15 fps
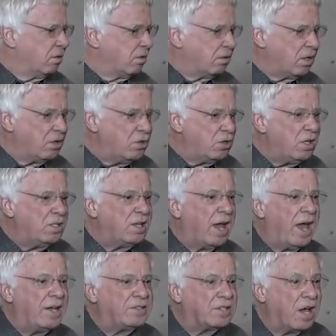Then you need to
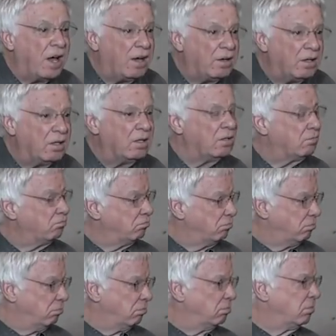ask God,
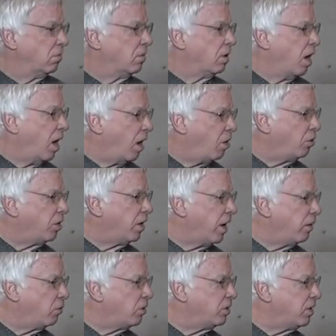how can I
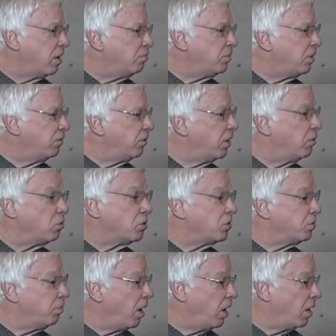redemptively
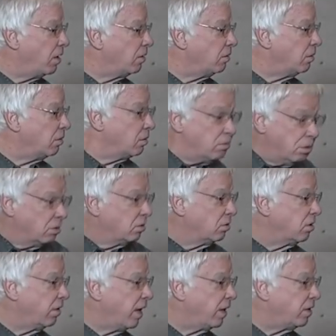respond
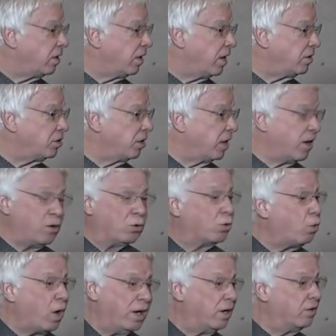to that connection? I don't
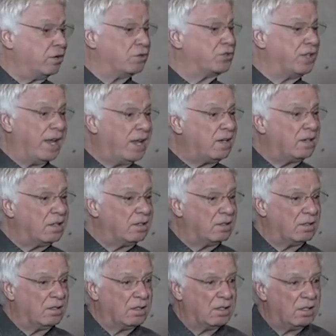quite understand it.
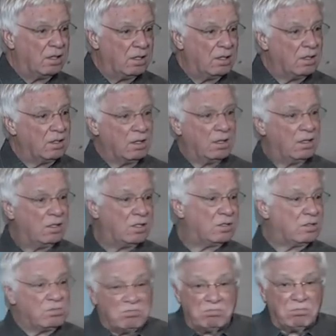it
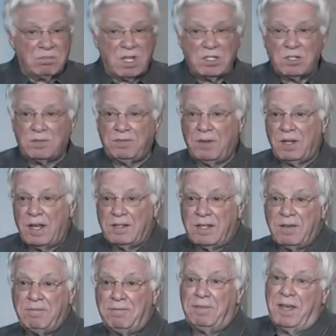just, they just feel like they
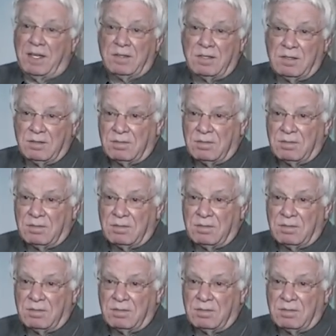fit.